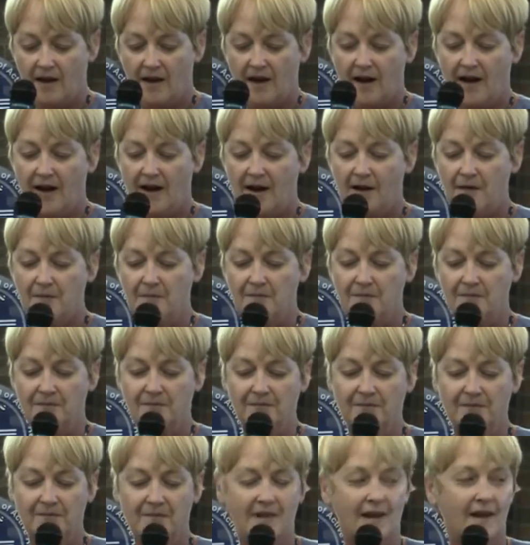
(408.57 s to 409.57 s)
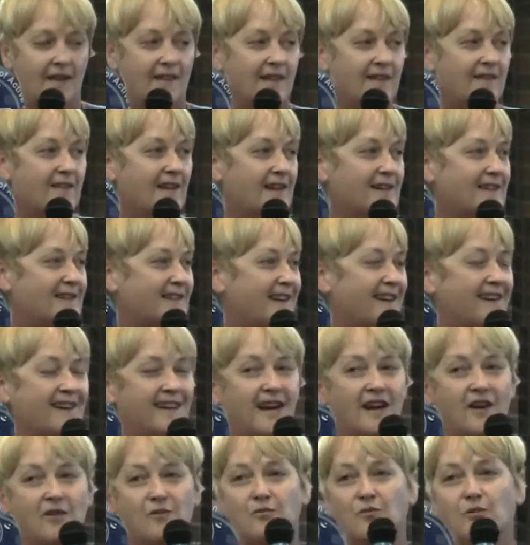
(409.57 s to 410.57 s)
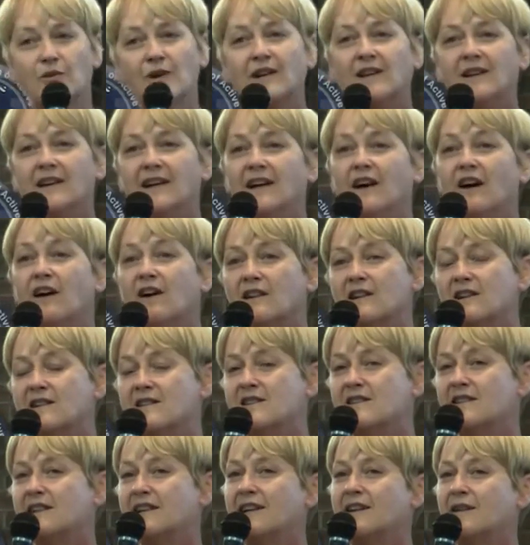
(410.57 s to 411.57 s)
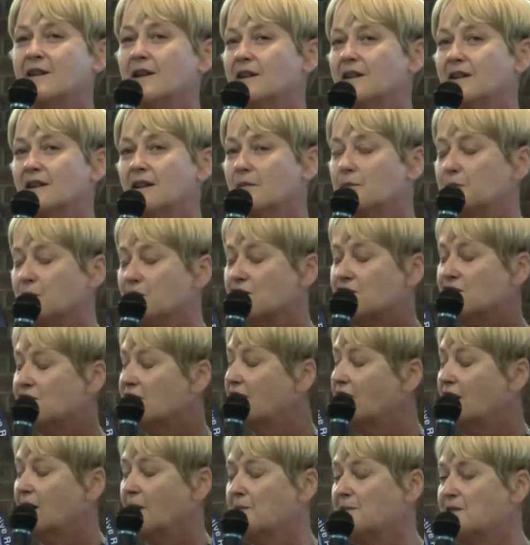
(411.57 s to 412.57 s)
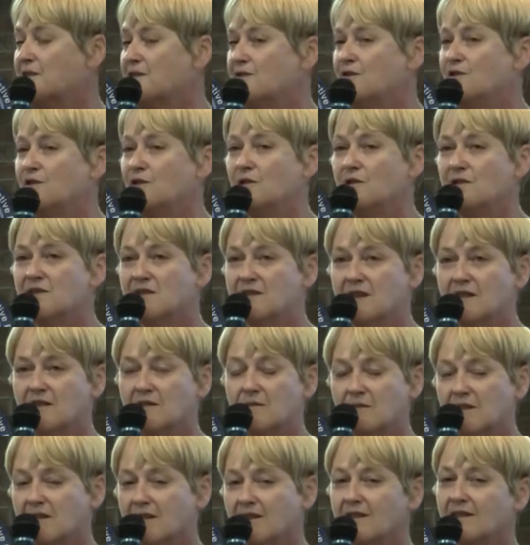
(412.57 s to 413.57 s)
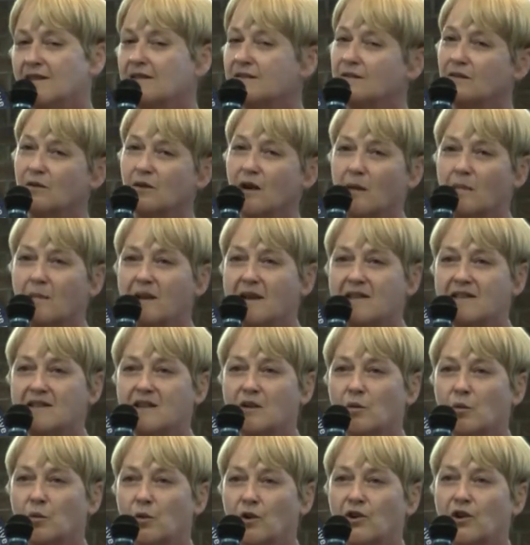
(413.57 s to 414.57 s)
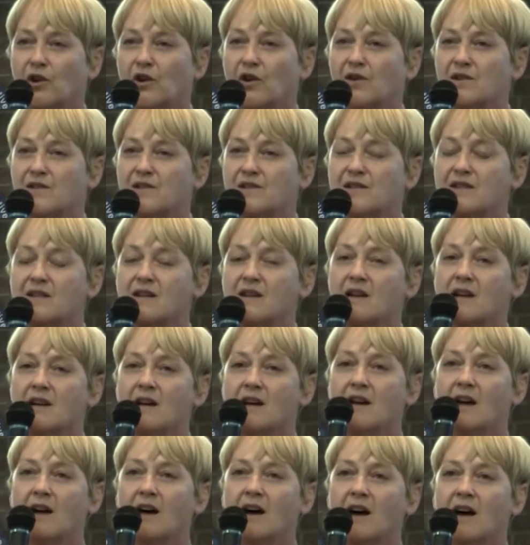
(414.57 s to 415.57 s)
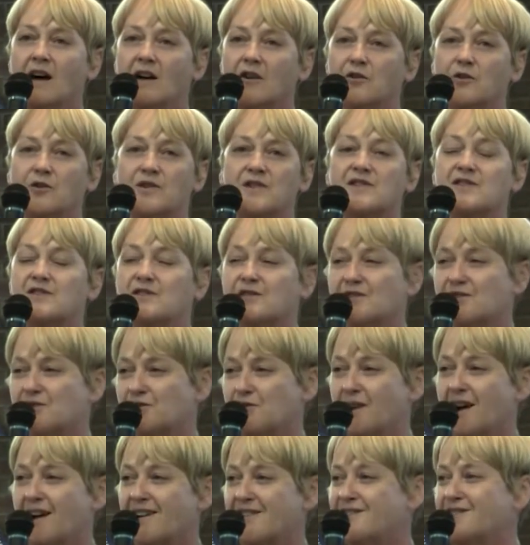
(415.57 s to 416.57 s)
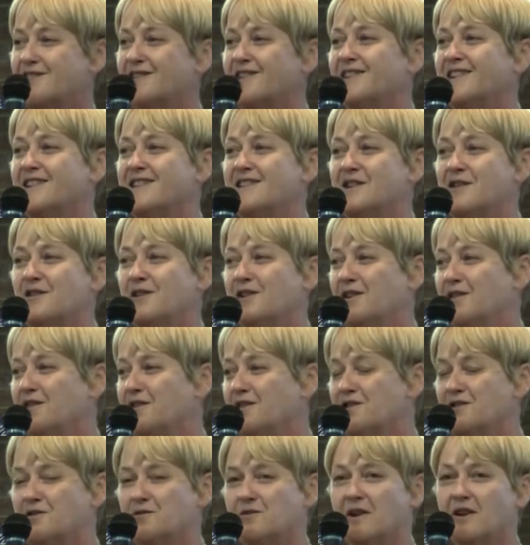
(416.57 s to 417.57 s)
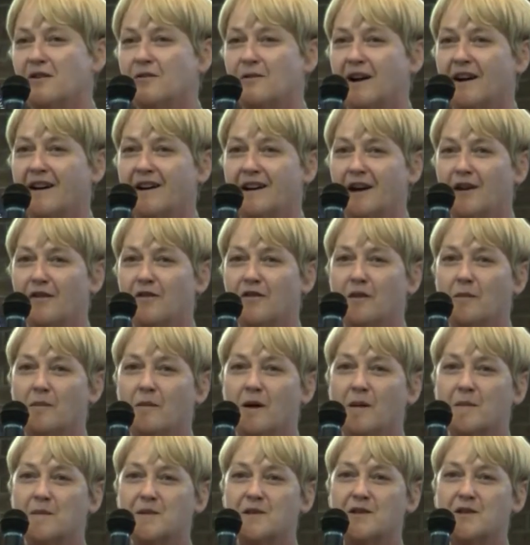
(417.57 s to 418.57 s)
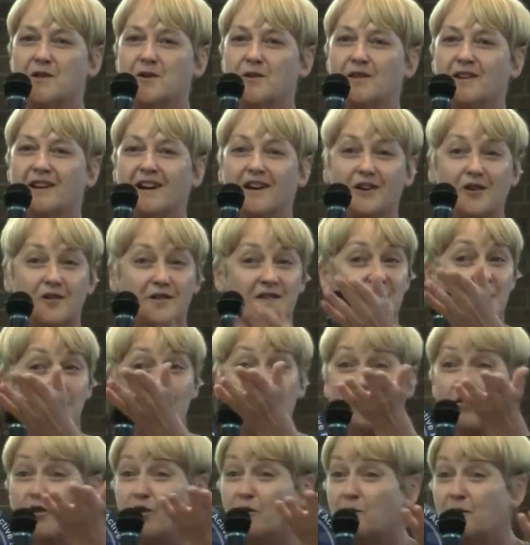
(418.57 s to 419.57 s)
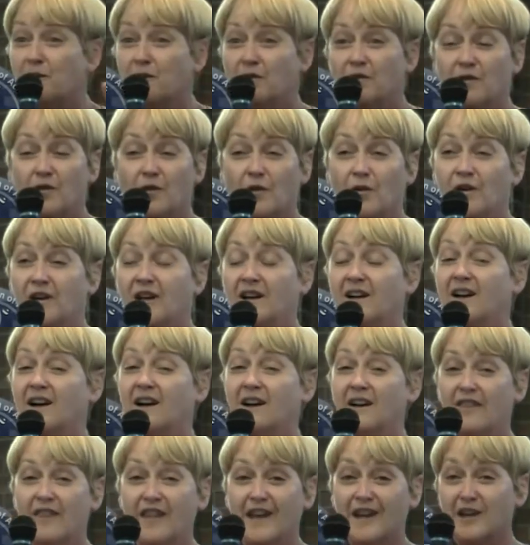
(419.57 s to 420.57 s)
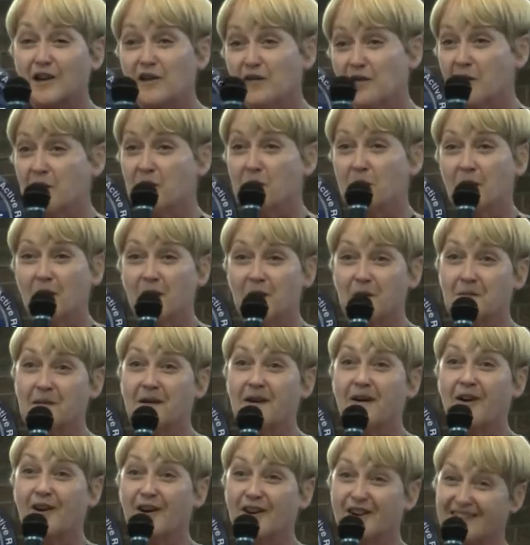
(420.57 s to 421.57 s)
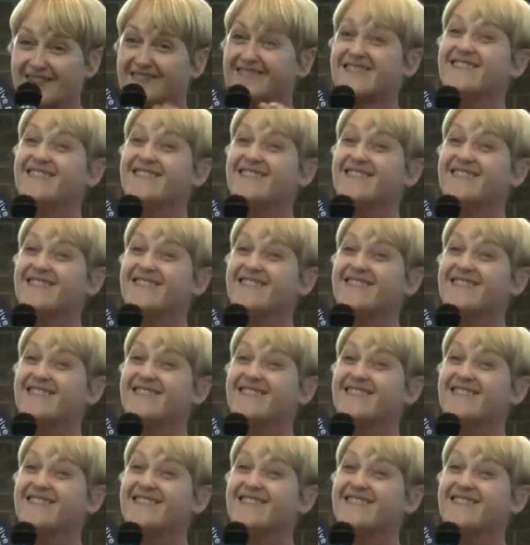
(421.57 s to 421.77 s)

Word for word: I think that's it. I really honestly appreciate OPSU. You've sent me amazing workers. Crystal Straxel is out on the street right now from OPSU, and I know some of you have been phoning. I thank you from the bottom of my heart.